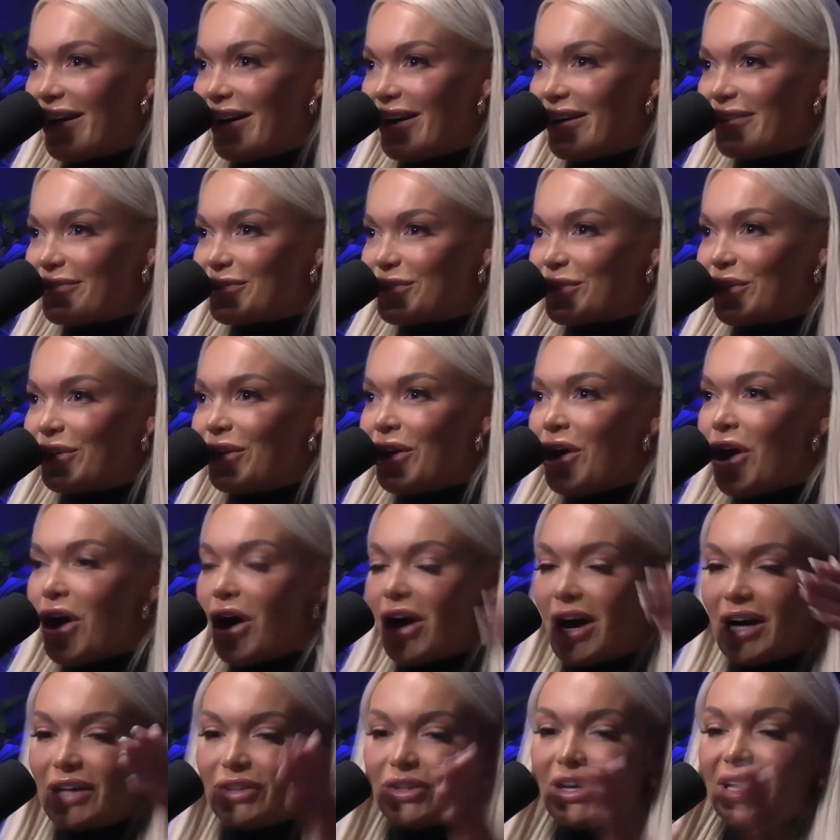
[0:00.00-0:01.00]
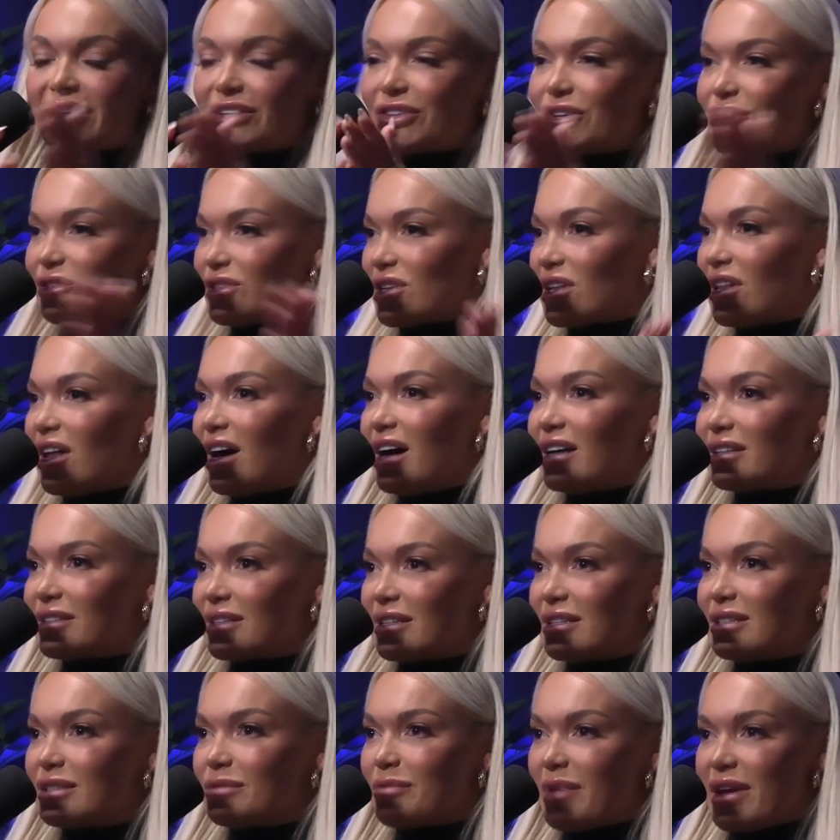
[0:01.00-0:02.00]
So I like those classes
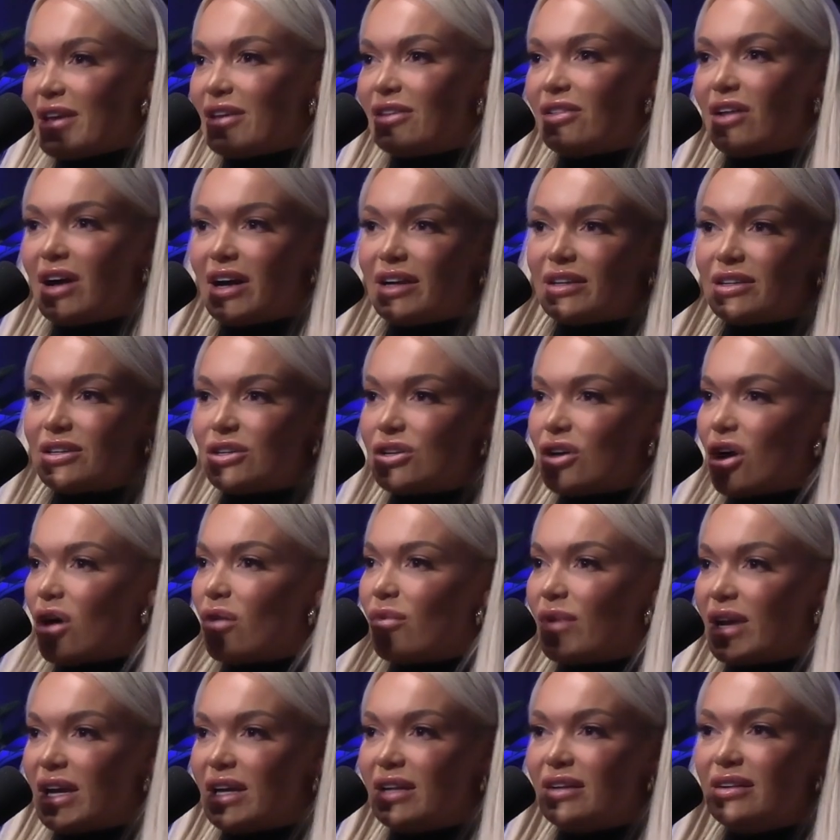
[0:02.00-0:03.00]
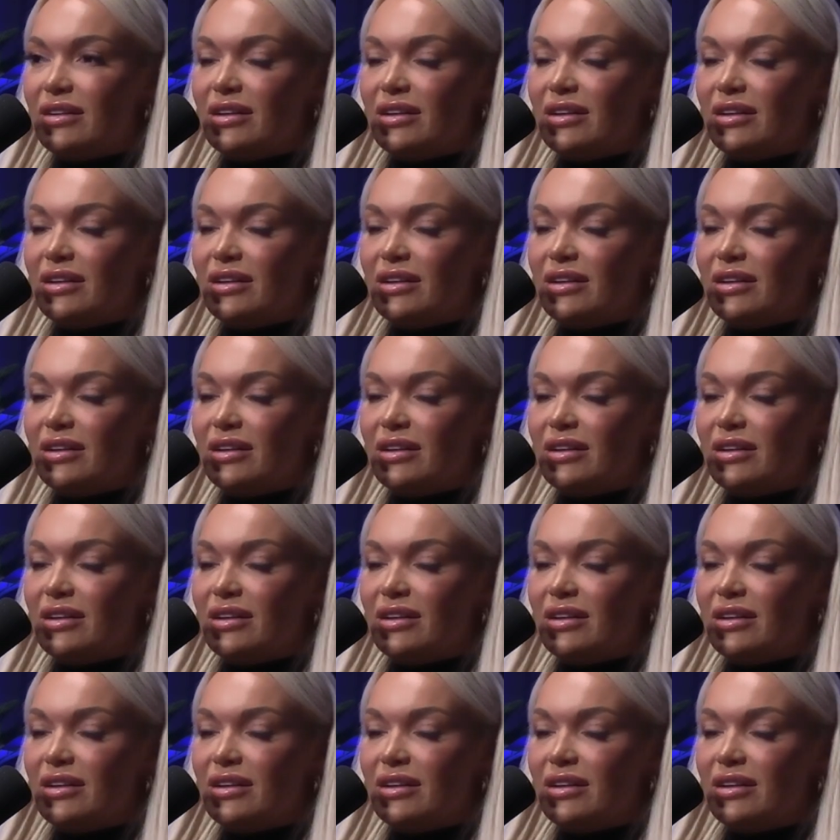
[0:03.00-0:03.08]
where you go in,